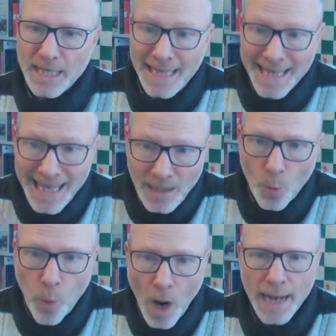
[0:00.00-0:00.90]
and again
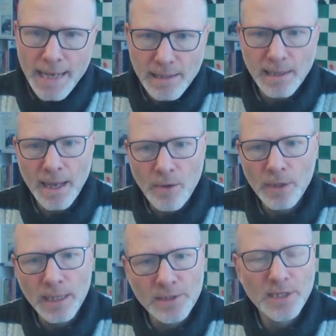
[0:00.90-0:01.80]
white now
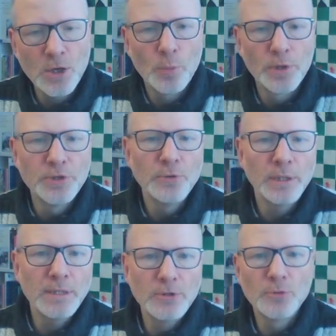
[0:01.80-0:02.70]
gets the
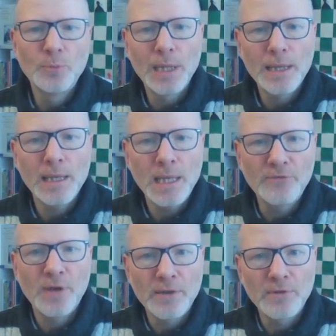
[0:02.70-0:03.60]
opportunity to play
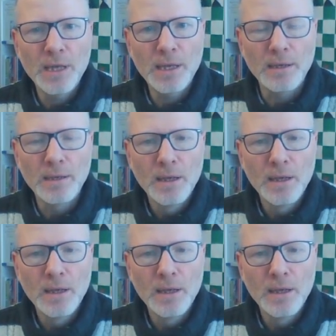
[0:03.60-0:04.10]
e5 again,